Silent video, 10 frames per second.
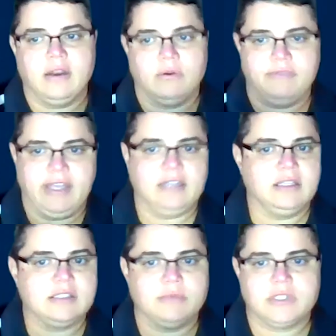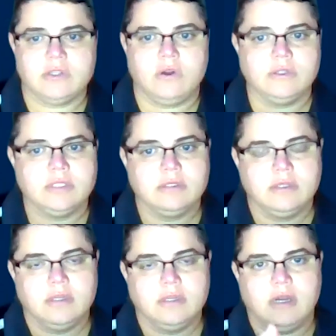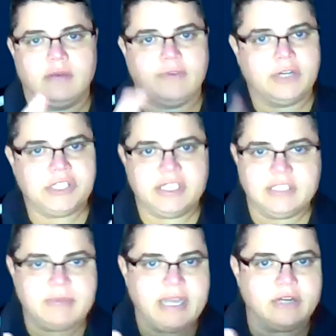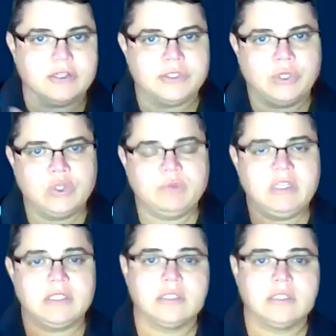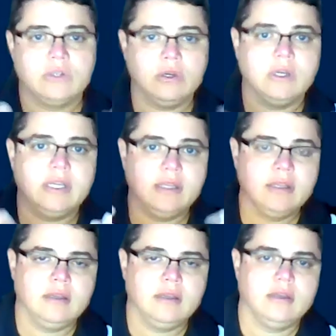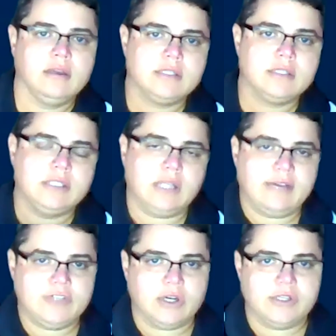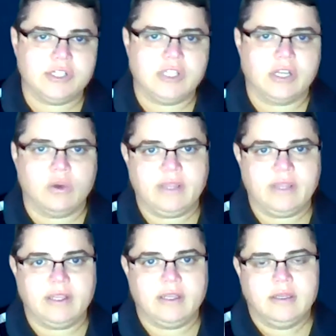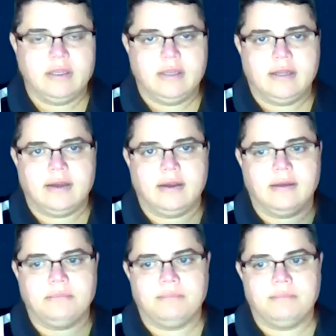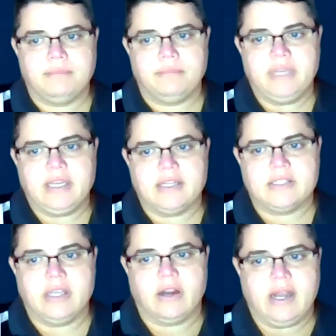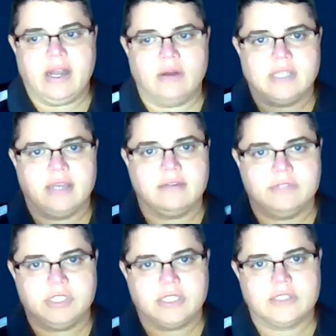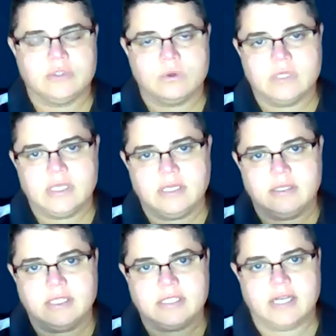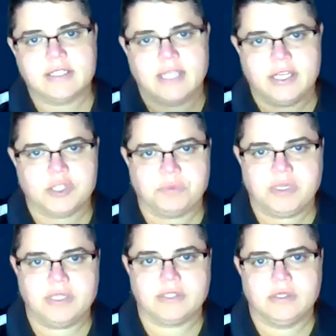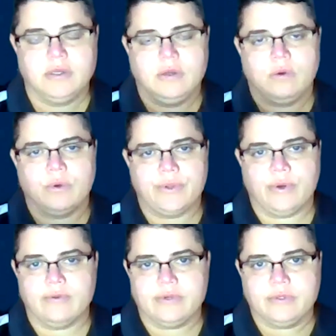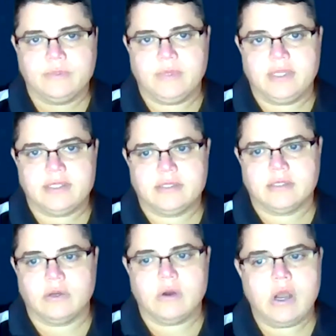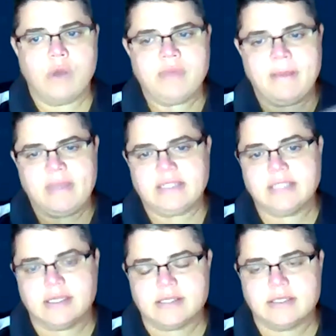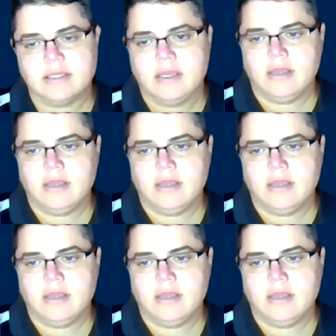or vandalism, assault, furnishing to minors, those pieces could still have charges that go with it, because they are outside of just solely the intoxication piece or the overdose piece. So I hope that makes sense.